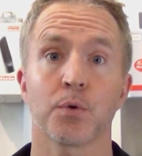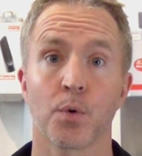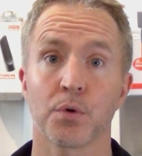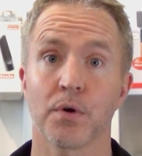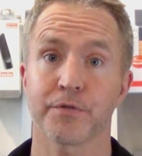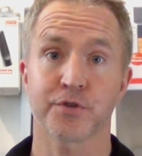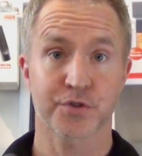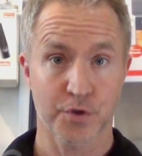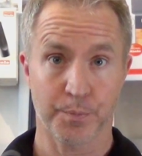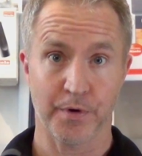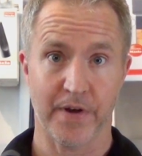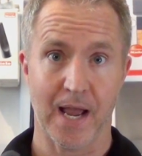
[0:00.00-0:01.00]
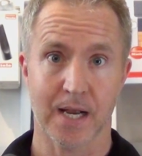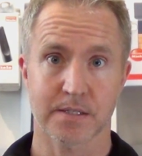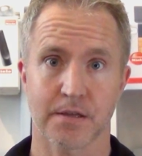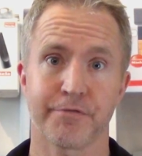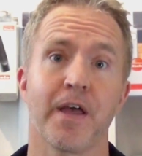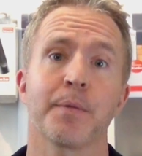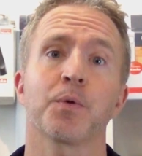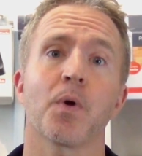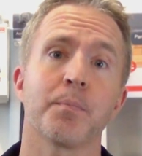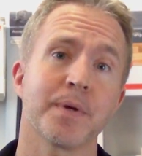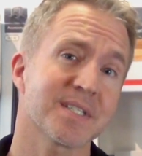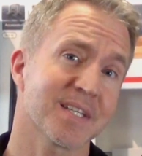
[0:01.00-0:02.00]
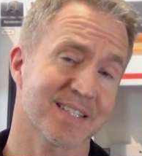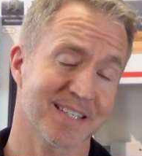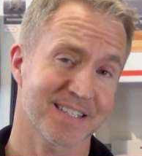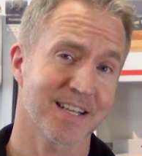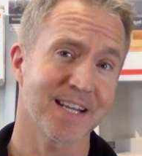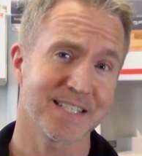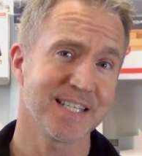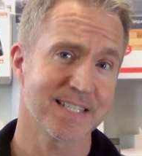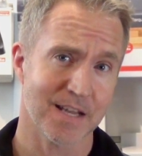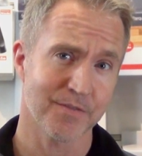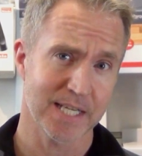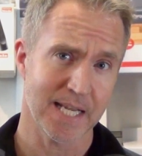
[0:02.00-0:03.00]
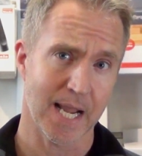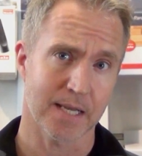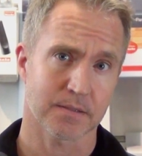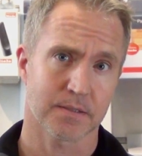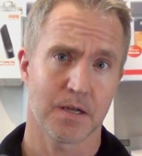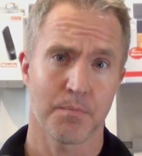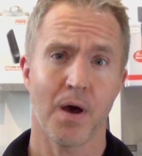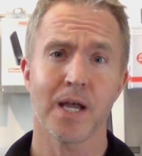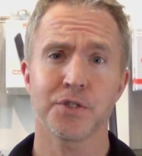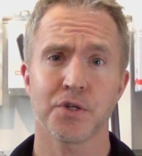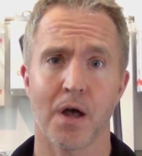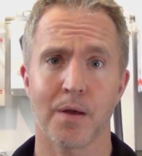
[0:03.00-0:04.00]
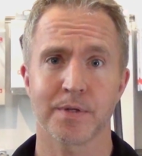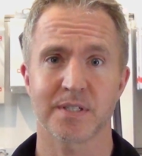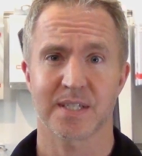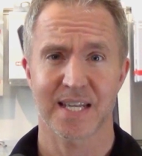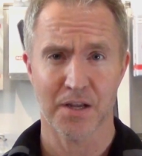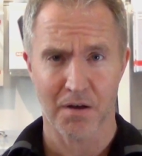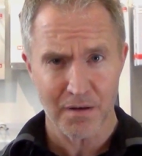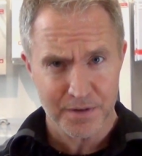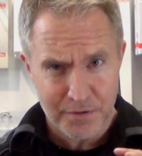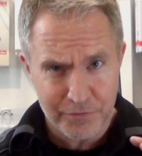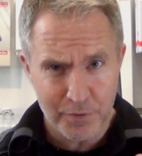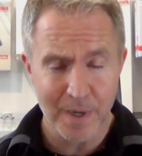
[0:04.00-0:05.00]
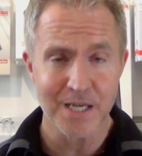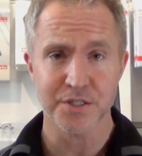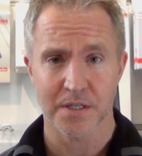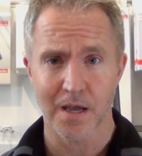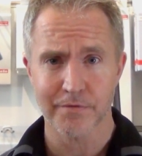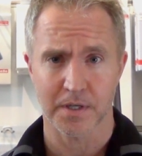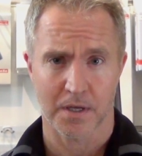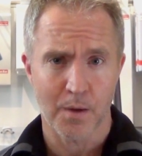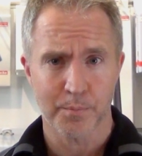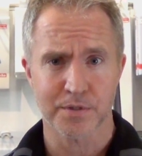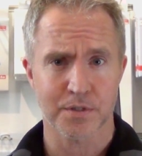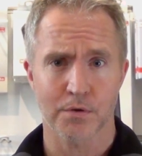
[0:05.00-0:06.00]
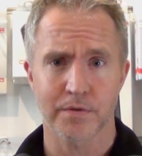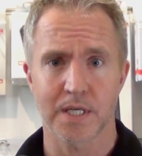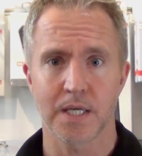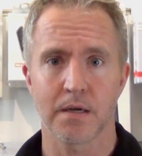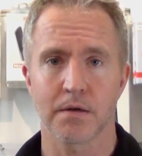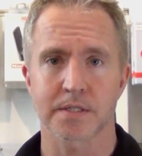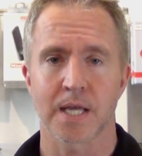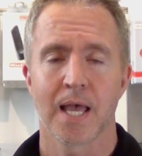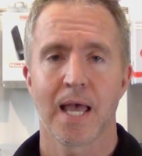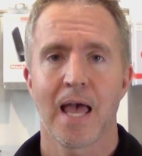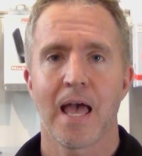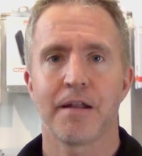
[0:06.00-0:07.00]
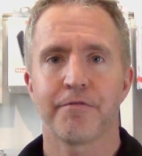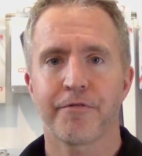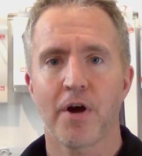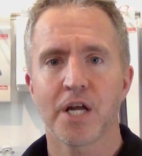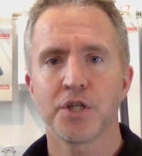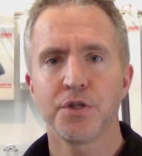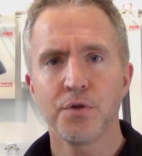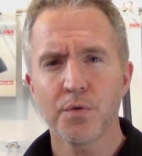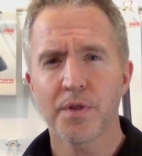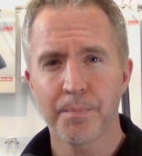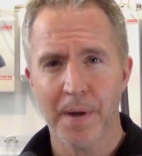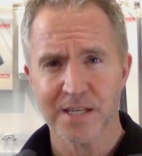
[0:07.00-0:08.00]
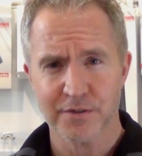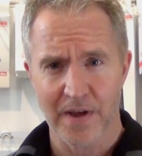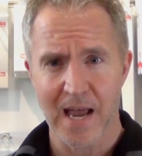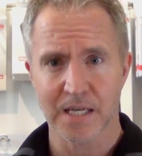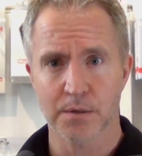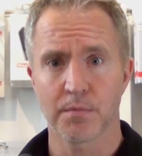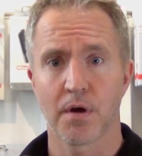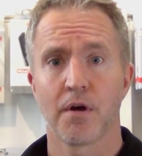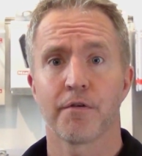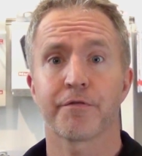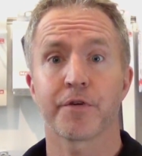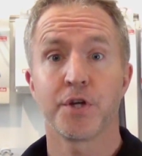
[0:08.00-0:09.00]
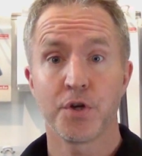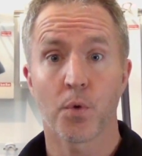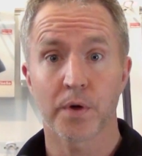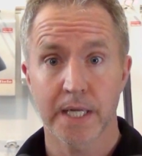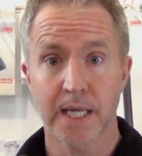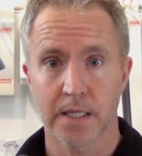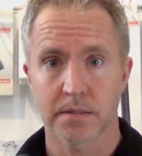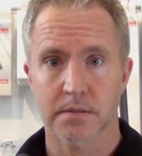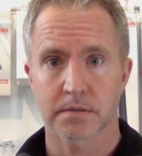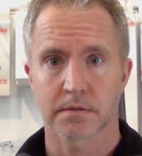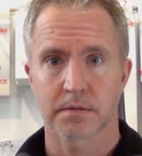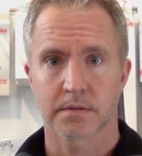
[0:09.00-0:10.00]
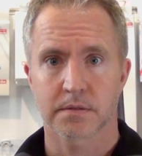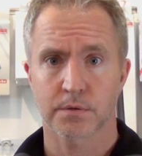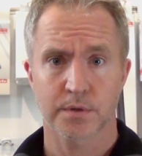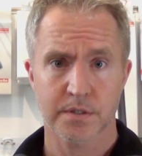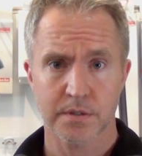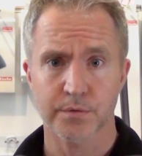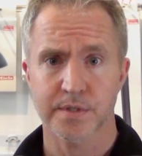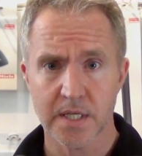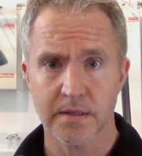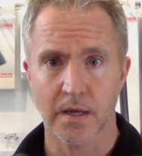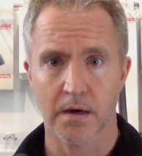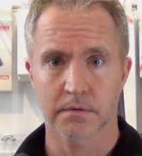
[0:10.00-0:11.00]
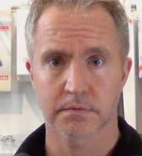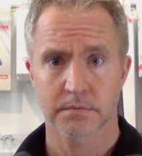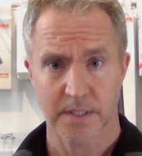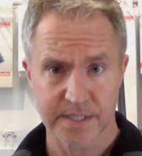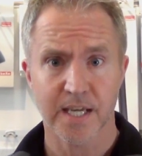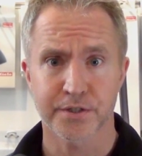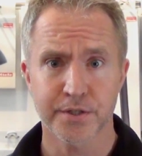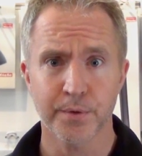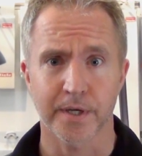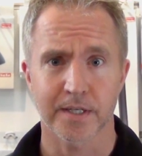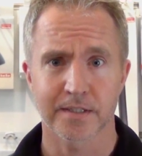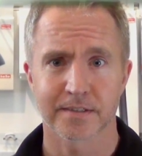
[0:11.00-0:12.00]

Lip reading: owner of Super Vacs, a family-run business since 1978. And my job is to take all the information I've encompassed over the years and find you the best vacuum for your needs. So just don't sit there, let's get to it.